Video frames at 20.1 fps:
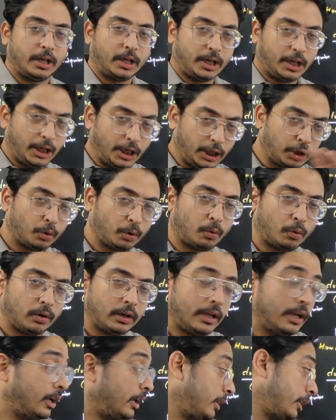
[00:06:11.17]
He
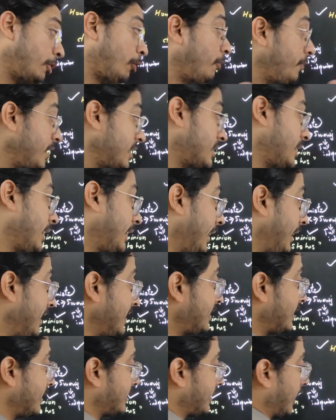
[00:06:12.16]
told, now obviously
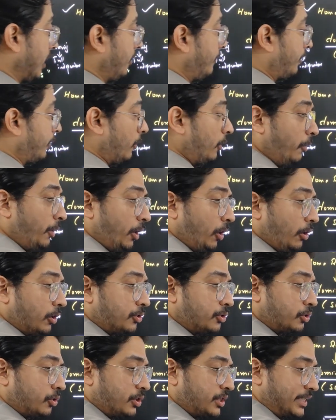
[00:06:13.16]
his self-rule will
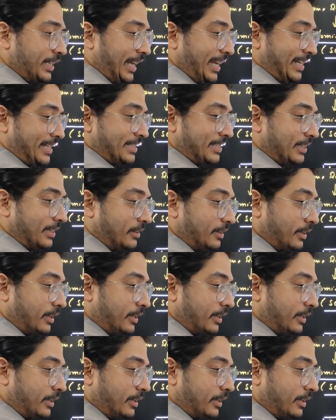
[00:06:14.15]
also change.